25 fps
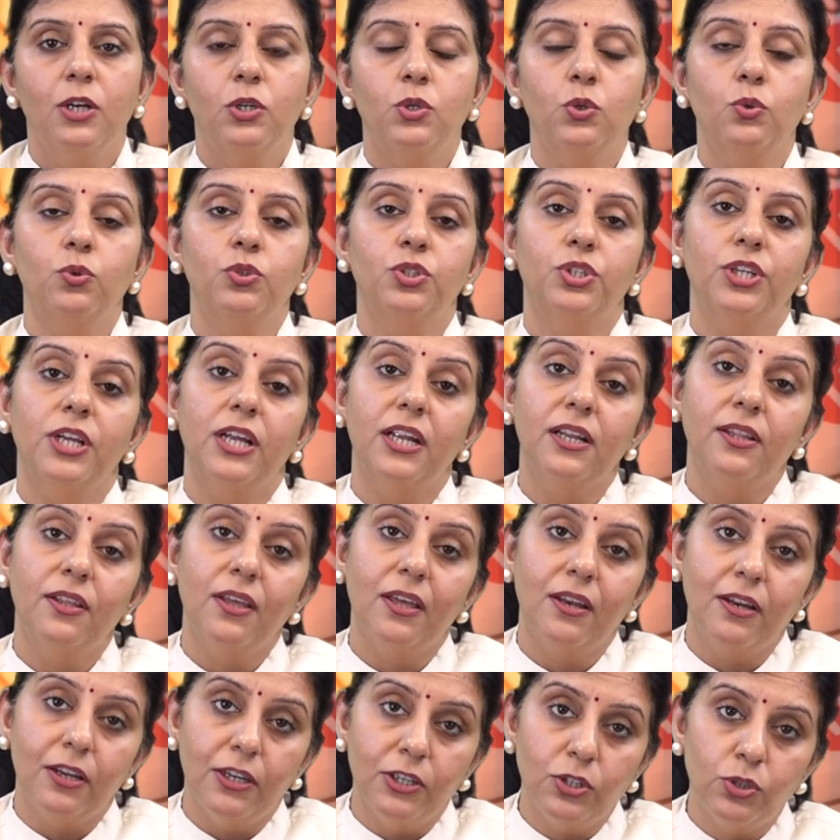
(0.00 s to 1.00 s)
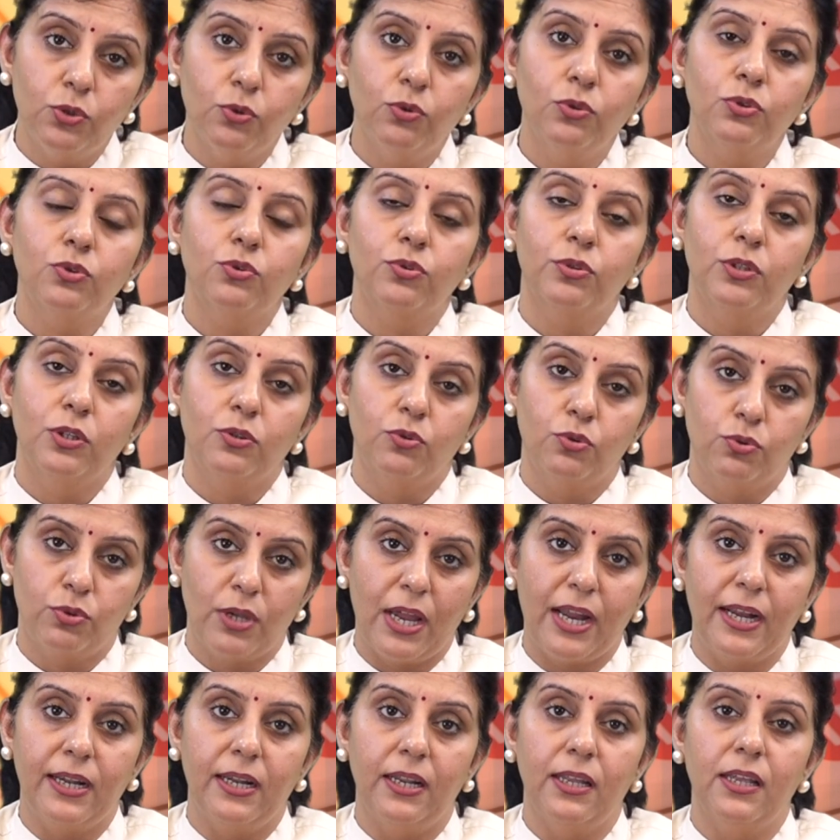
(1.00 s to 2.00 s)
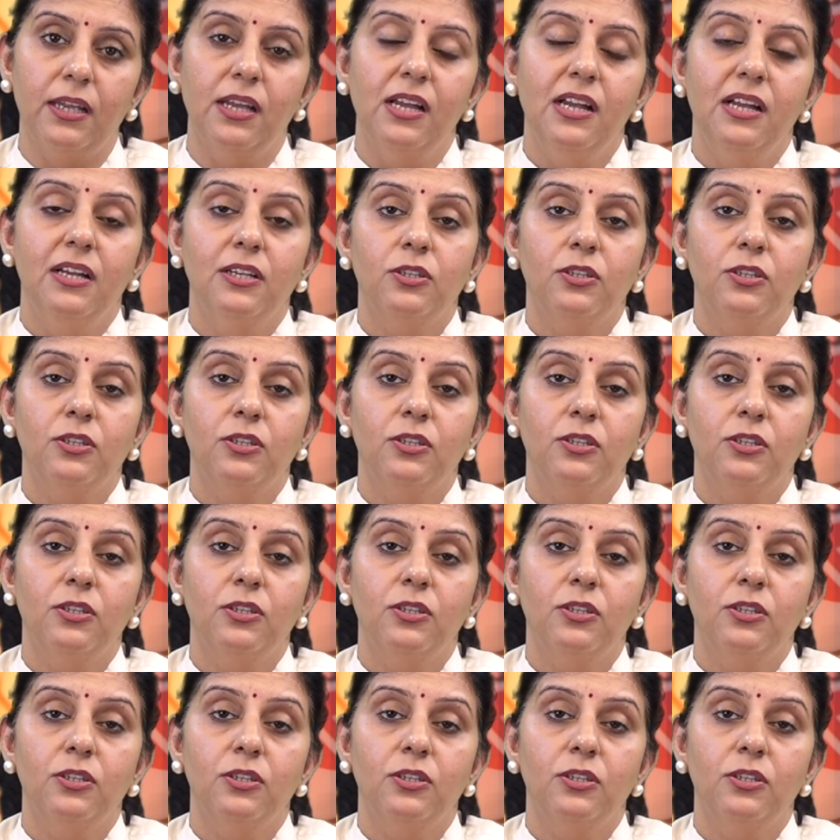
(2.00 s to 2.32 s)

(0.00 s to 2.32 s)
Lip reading: to share their issues to the society.